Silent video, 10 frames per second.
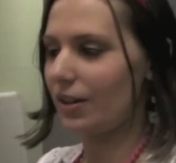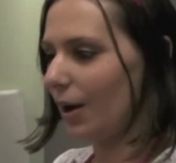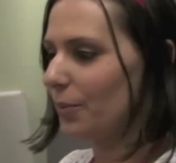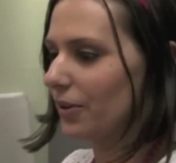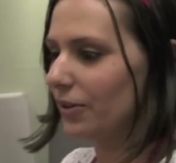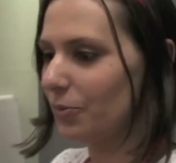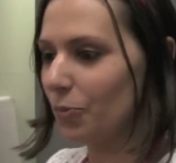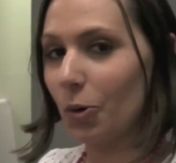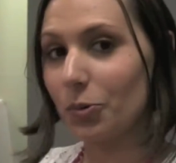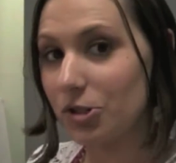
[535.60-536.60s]
the cupboard,
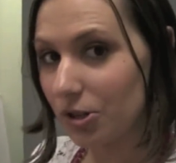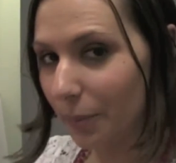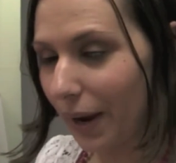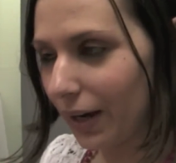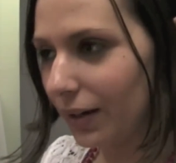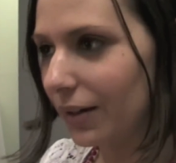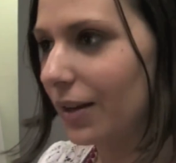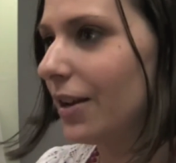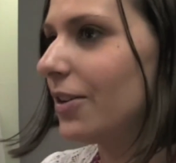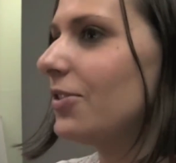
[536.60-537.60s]
what would you make?
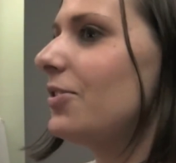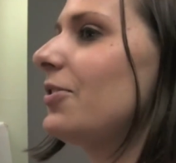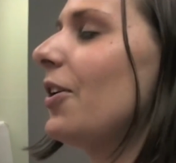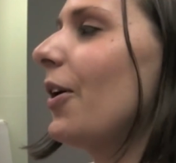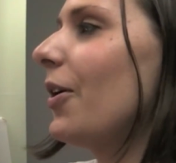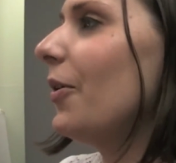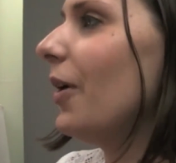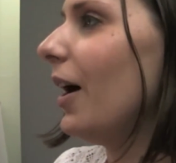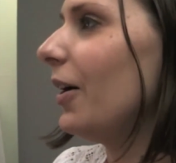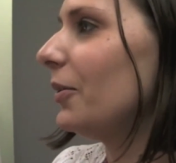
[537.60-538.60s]

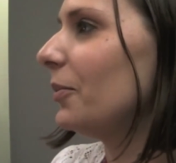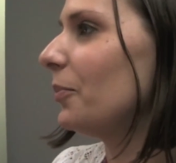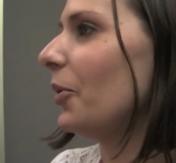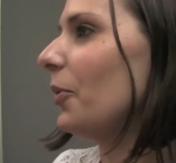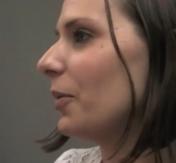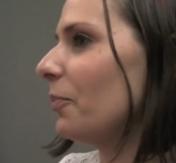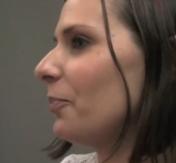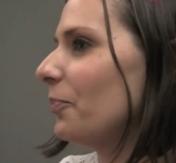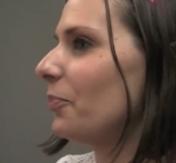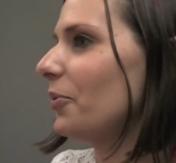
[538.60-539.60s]
So, but we
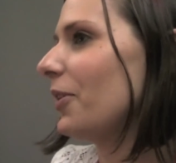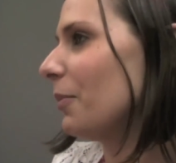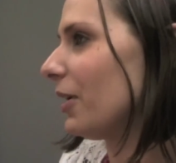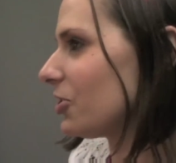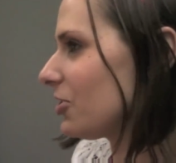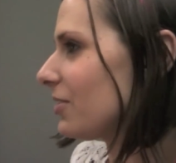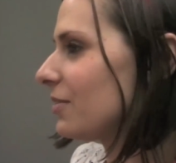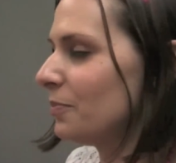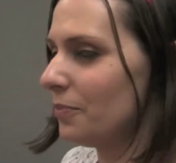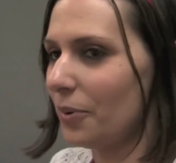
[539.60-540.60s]
pretty much
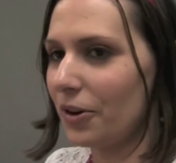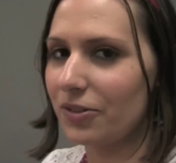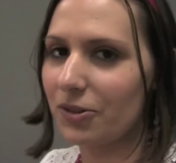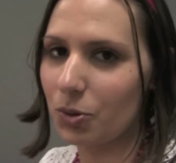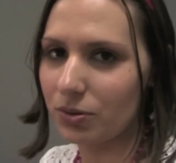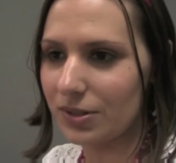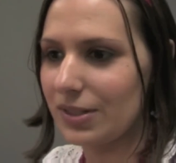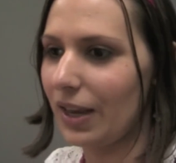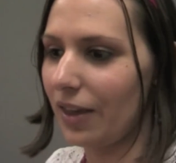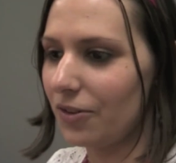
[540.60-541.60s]
just both cooked
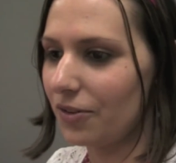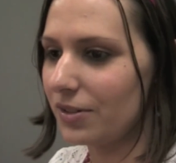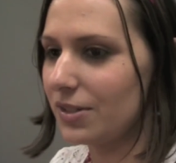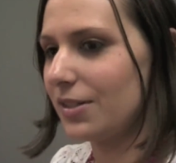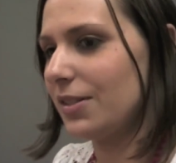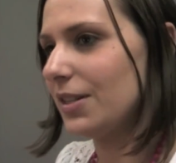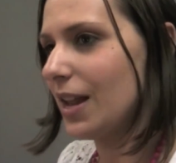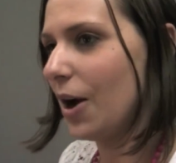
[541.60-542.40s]
together and just did